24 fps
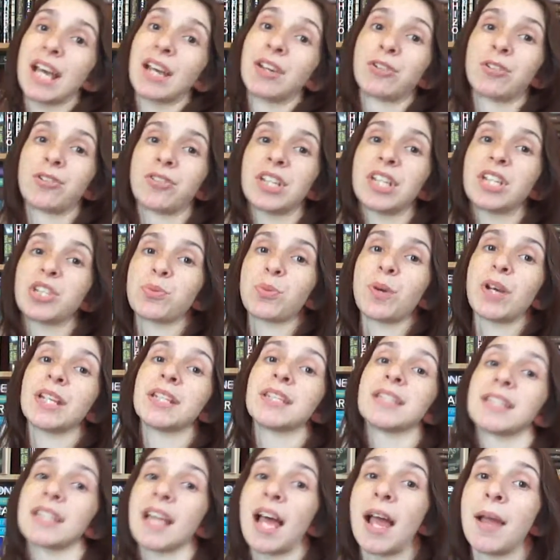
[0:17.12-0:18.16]
under these
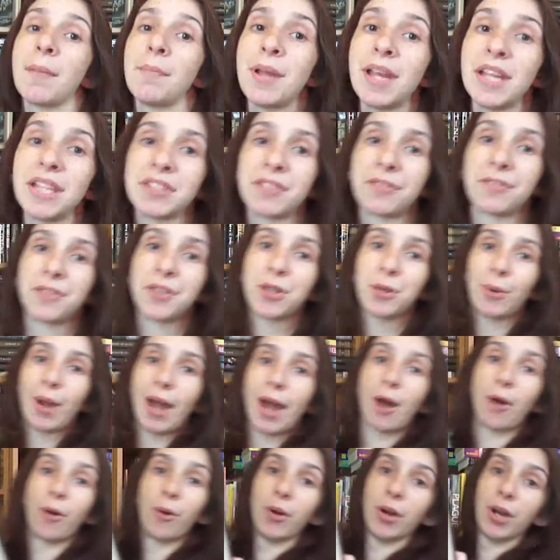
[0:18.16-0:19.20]
ones. I picked a few
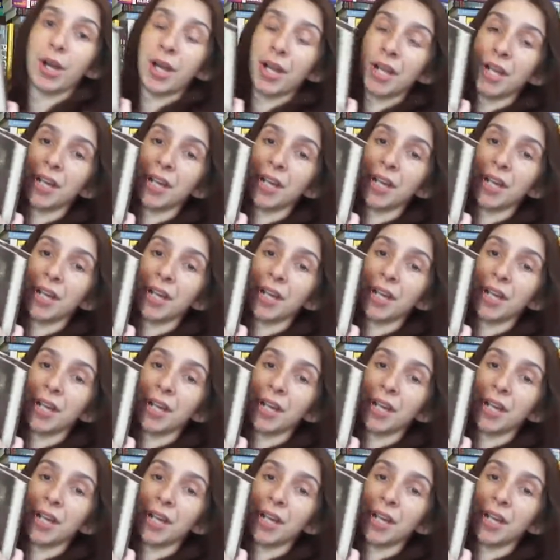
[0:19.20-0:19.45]
out.